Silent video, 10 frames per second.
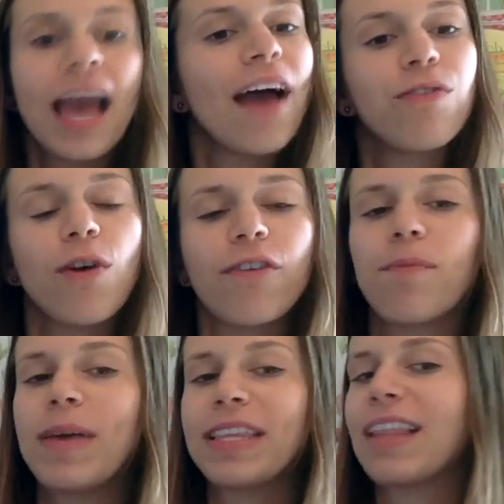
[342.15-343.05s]
Have you
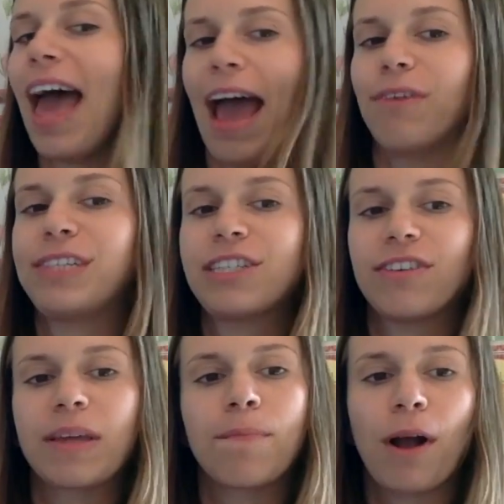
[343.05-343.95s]
ever been in a house
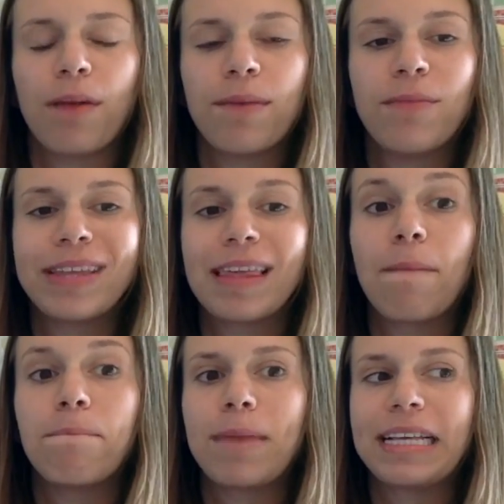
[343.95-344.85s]
or an apartment with
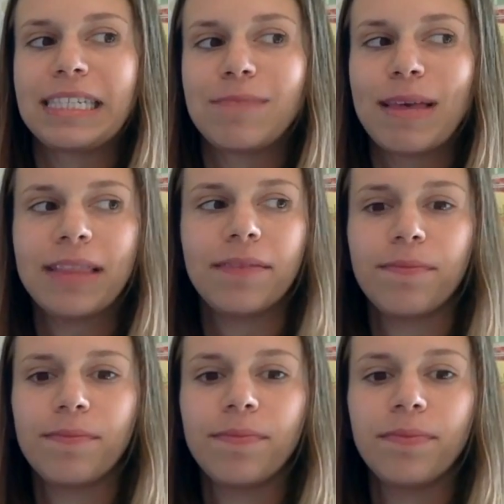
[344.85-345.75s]
a basement?
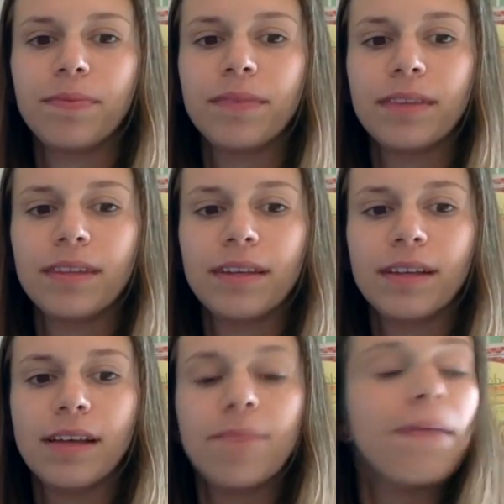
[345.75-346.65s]

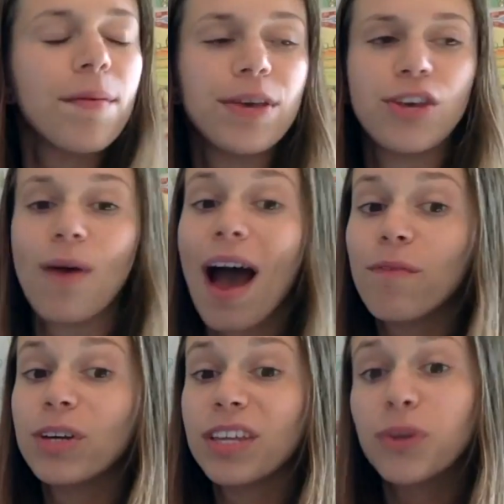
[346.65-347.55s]
Maybe you
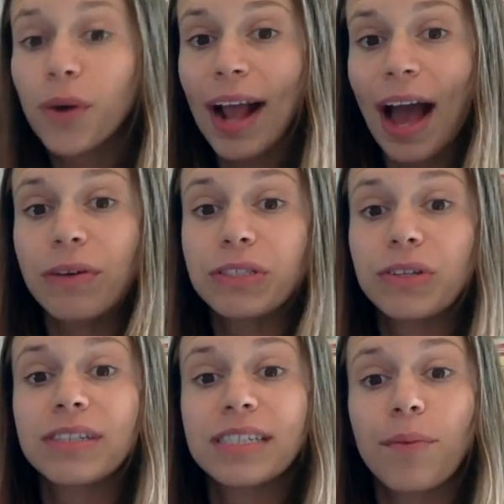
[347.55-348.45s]
have one in your house
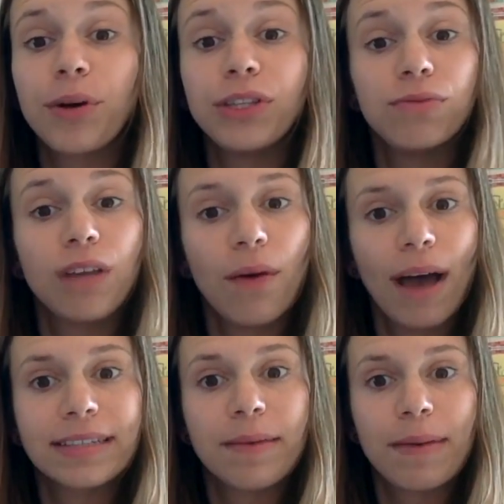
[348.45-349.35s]
or someone you know
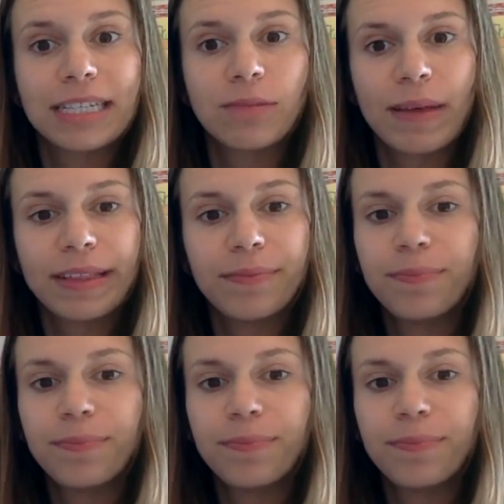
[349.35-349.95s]
has a basement.